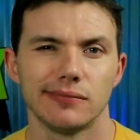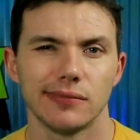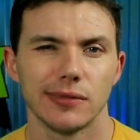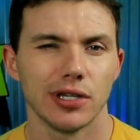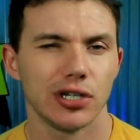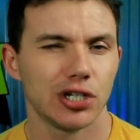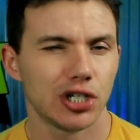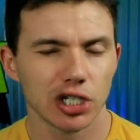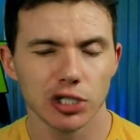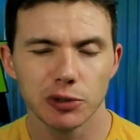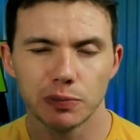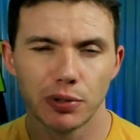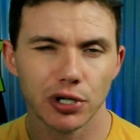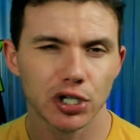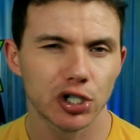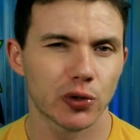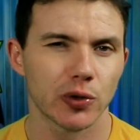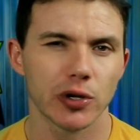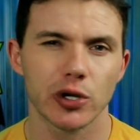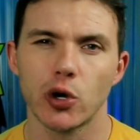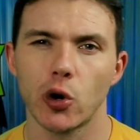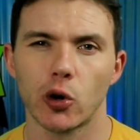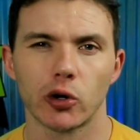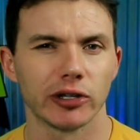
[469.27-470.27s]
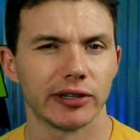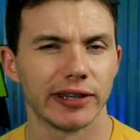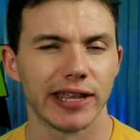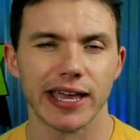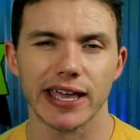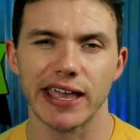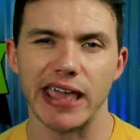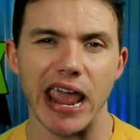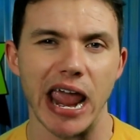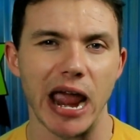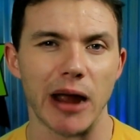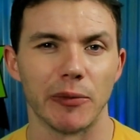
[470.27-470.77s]
You just push record on
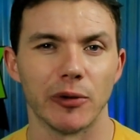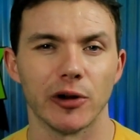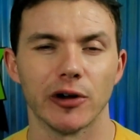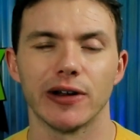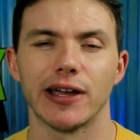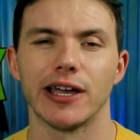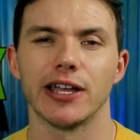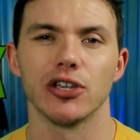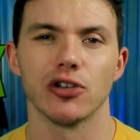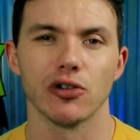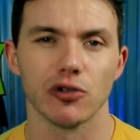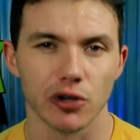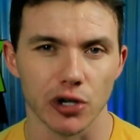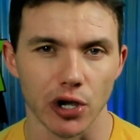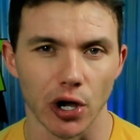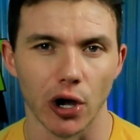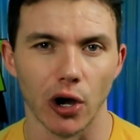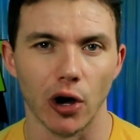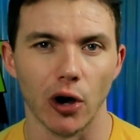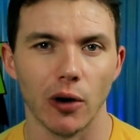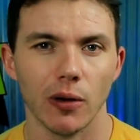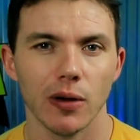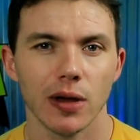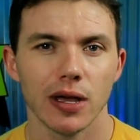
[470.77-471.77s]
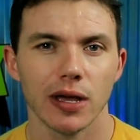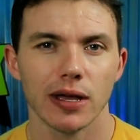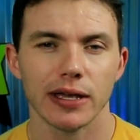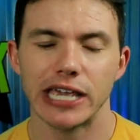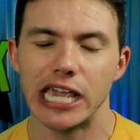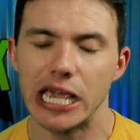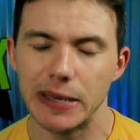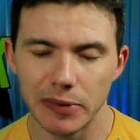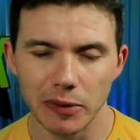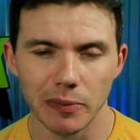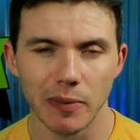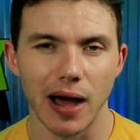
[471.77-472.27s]
that camera and you go.
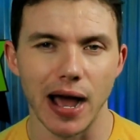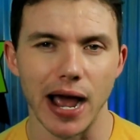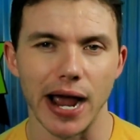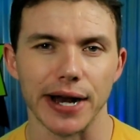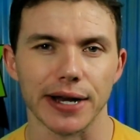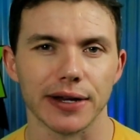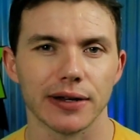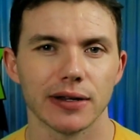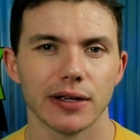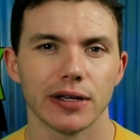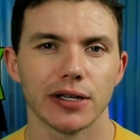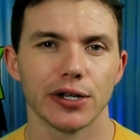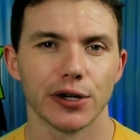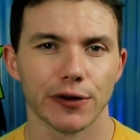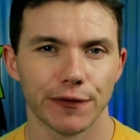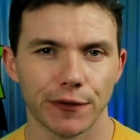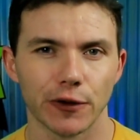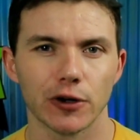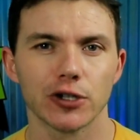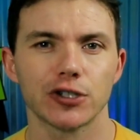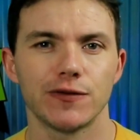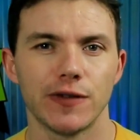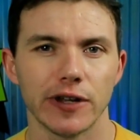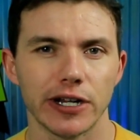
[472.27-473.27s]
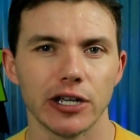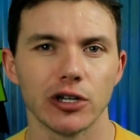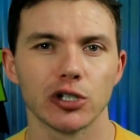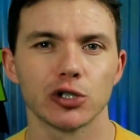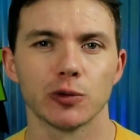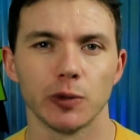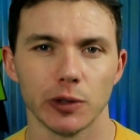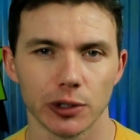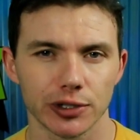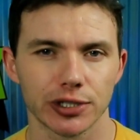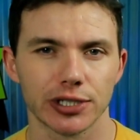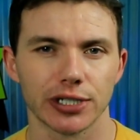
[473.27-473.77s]
Keep in mind, your first videos
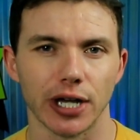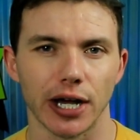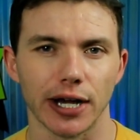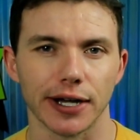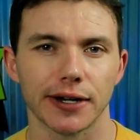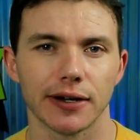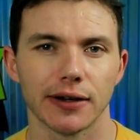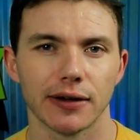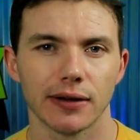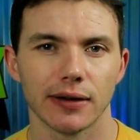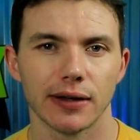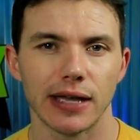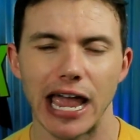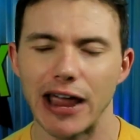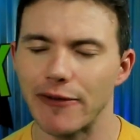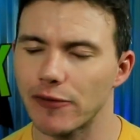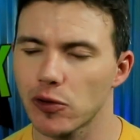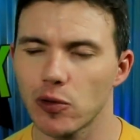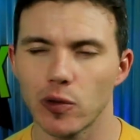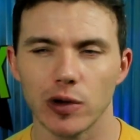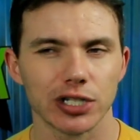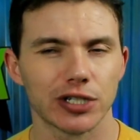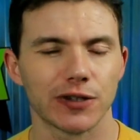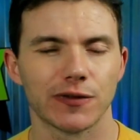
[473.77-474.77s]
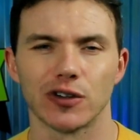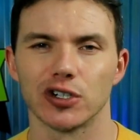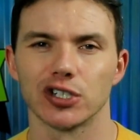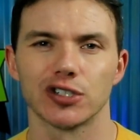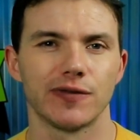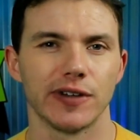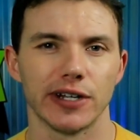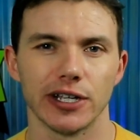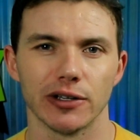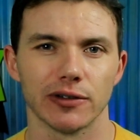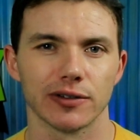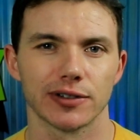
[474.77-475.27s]
will suck. Everyone's first
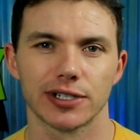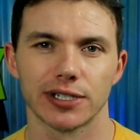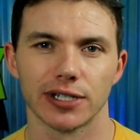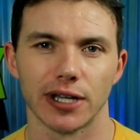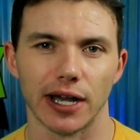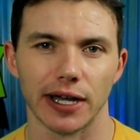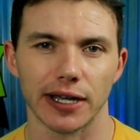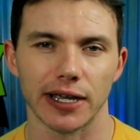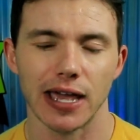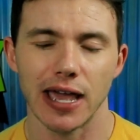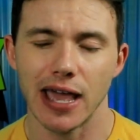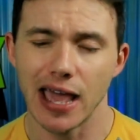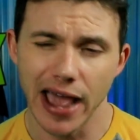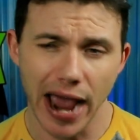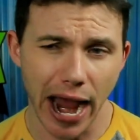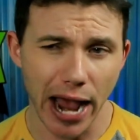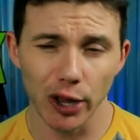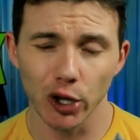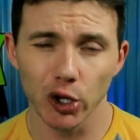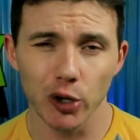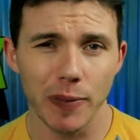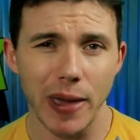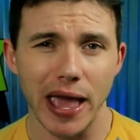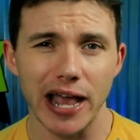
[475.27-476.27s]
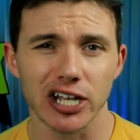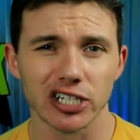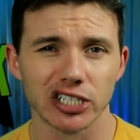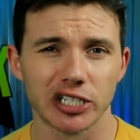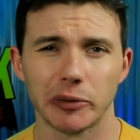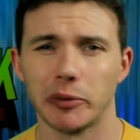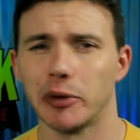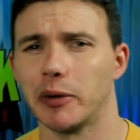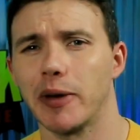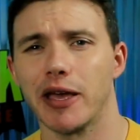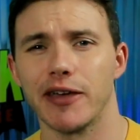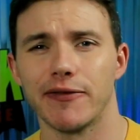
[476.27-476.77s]
videos suck. I look back in
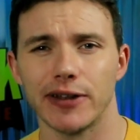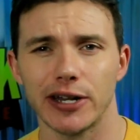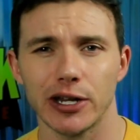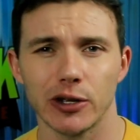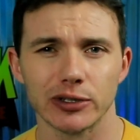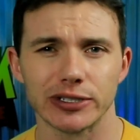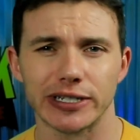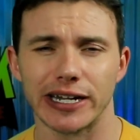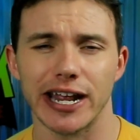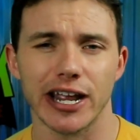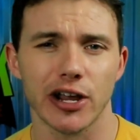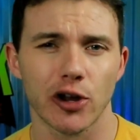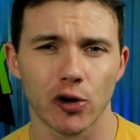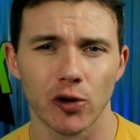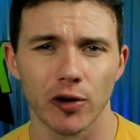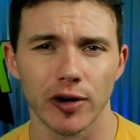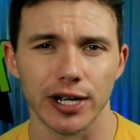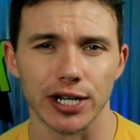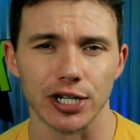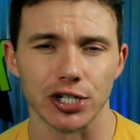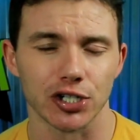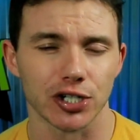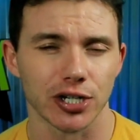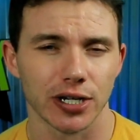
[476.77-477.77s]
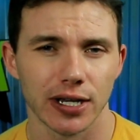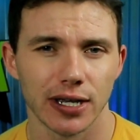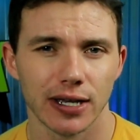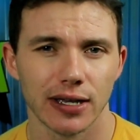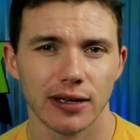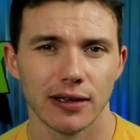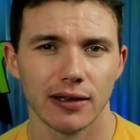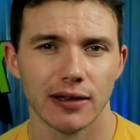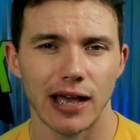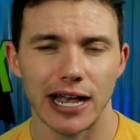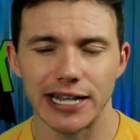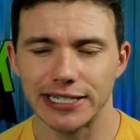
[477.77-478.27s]
some of my videos and I cringe.
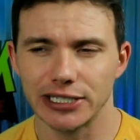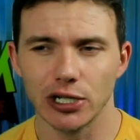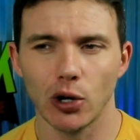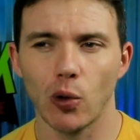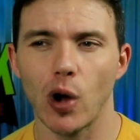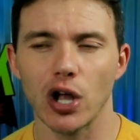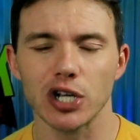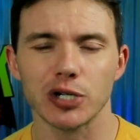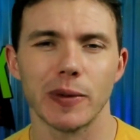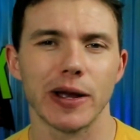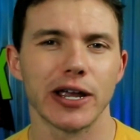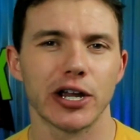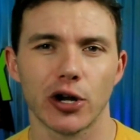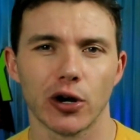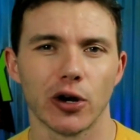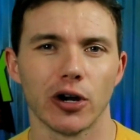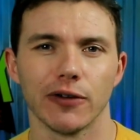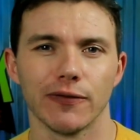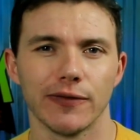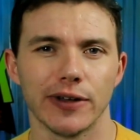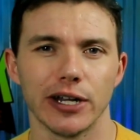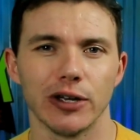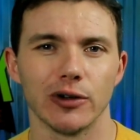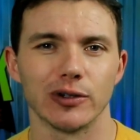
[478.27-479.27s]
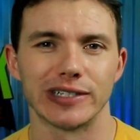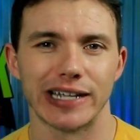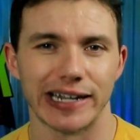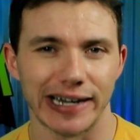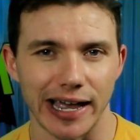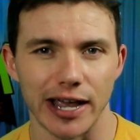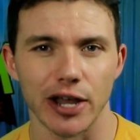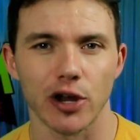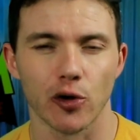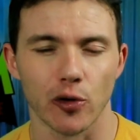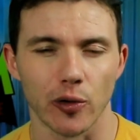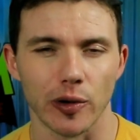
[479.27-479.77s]
I still watch my current videos and
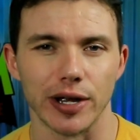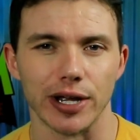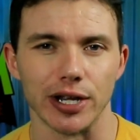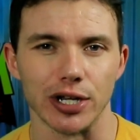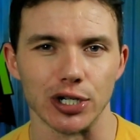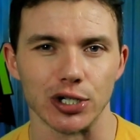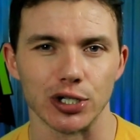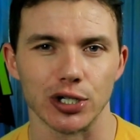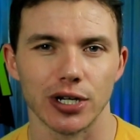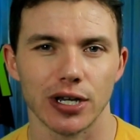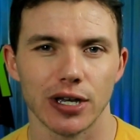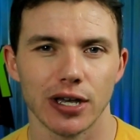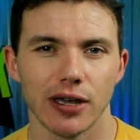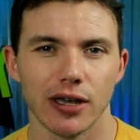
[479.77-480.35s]
I cringe.